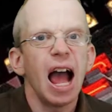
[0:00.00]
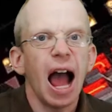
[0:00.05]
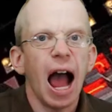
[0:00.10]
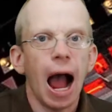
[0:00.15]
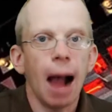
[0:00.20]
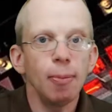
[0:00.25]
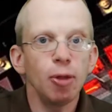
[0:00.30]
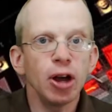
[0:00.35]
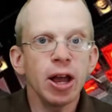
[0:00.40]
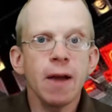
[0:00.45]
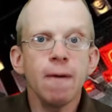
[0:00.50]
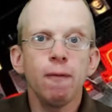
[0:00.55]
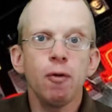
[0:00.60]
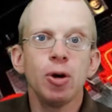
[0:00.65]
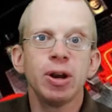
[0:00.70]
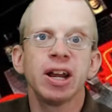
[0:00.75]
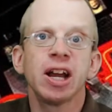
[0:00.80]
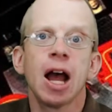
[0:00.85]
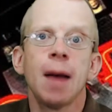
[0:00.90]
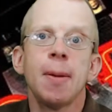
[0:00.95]
I'm looking for it
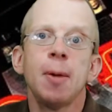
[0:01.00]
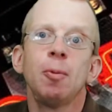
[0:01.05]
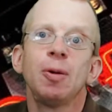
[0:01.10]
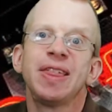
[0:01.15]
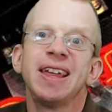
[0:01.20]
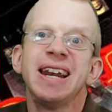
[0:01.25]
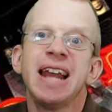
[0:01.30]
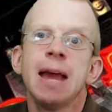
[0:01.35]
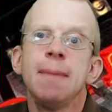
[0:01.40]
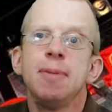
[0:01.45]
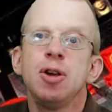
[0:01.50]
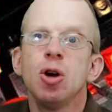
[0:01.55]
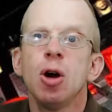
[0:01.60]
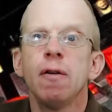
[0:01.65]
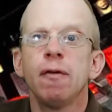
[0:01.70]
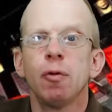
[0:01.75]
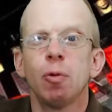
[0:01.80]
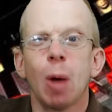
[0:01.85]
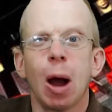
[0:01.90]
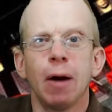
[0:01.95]
to come in with a debut
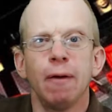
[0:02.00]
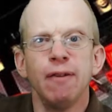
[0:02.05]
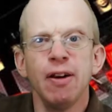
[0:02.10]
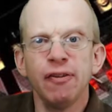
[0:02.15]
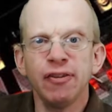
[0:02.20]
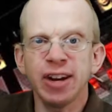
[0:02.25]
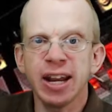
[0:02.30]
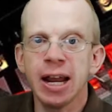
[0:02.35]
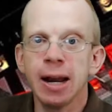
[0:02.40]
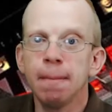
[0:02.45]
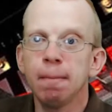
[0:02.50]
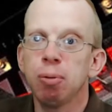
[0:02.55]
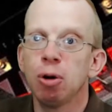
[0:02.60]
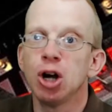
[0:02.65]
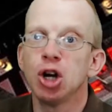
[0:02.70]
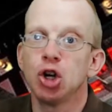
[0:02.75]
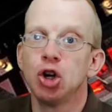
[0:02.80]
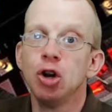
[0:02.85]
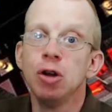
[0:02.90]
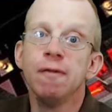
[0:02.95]
of around
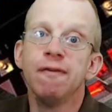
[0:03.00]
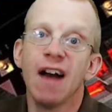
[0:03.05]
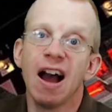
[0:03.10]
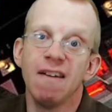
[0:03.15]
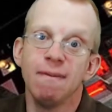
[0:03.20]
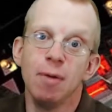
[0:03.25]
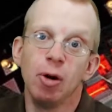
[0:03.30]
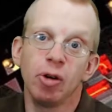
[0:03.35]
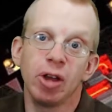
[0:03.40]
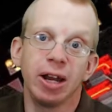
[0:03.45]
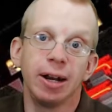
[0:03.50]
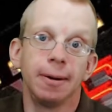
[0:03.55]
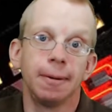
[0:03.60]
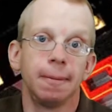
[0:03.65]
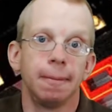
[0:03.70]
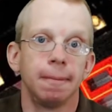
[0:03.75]
$15.25 million.